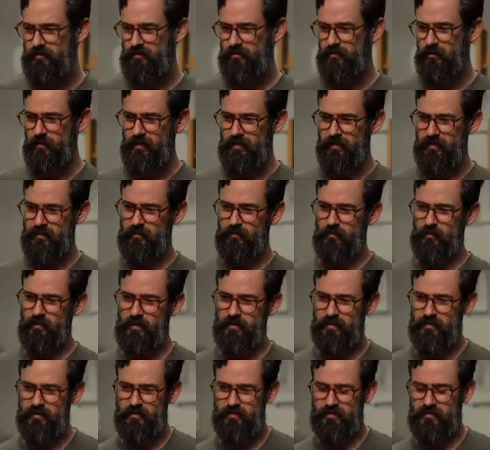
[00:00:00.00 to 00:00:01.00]

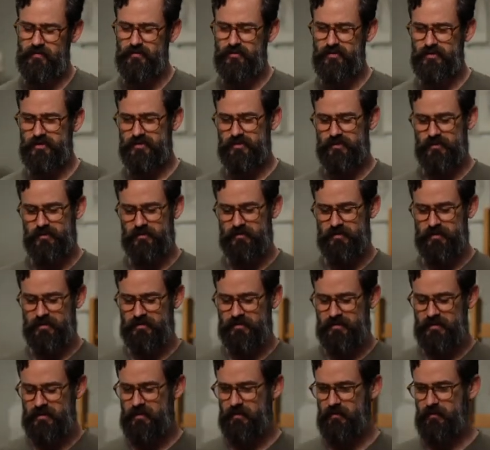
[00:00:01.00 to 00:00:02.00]
with just using
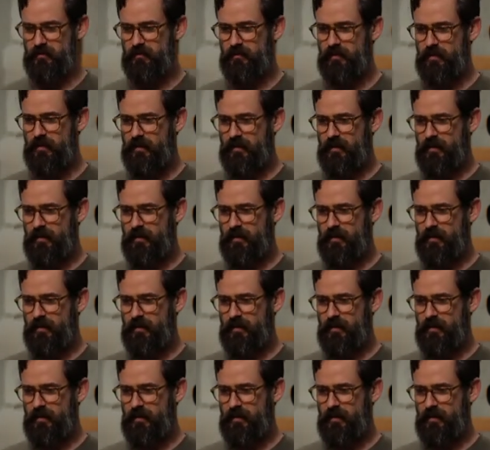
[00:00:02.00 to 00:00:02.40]
teal